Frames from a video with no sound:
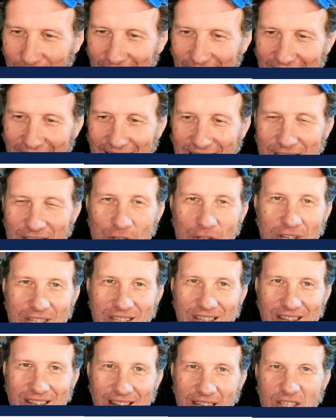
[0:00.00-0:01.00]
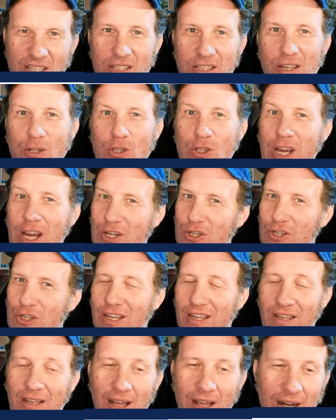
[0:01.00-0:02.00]
Hey, it's just a, it's a
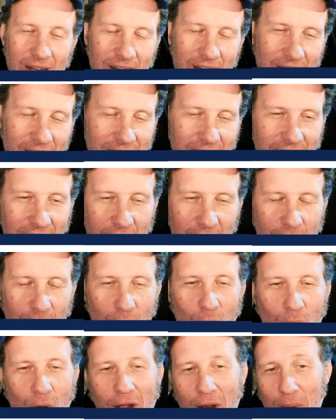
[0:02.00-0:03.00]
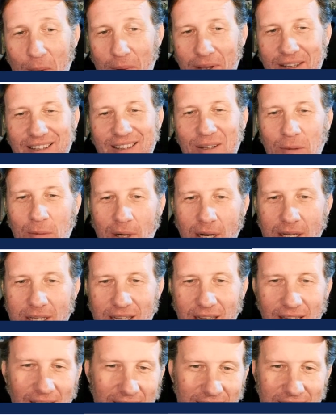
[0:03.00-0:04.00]
suggestion, not a not a requirement. When I
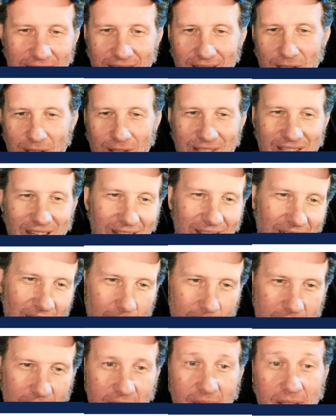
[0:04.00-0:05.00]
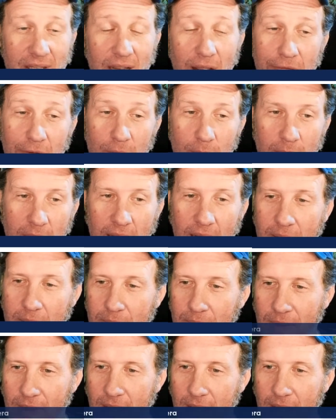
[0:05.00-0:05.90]
say let's, it's listing time. It's listing time for me.